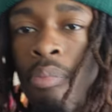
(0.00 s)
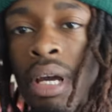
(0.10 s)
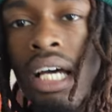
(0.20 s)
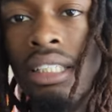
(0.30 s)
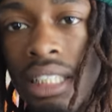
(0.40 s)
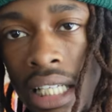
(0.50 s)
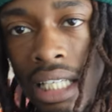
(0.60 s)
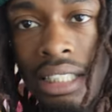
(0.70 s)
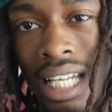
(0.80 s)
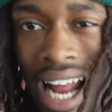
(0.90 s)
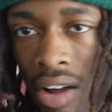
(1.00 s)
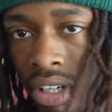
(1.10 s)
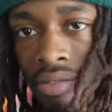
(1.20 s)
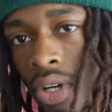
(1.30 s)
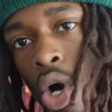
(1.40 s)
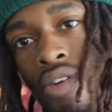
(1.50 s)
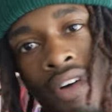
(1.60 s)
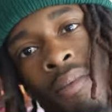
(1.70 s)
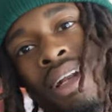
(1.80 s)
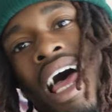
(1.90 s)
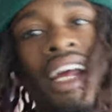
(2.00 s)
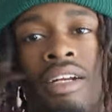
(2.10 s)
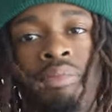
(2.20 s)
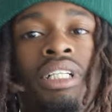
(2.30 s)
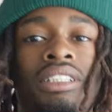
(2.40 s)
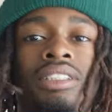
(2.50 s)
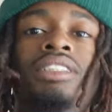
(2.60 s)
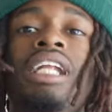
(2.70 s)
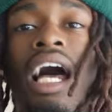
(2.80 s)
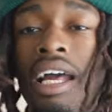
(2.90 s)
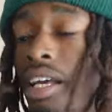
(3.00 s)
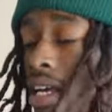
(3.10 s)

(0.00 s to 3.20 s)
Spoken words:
a pair of jeans that I don't even know if I'm liking them bitches or not.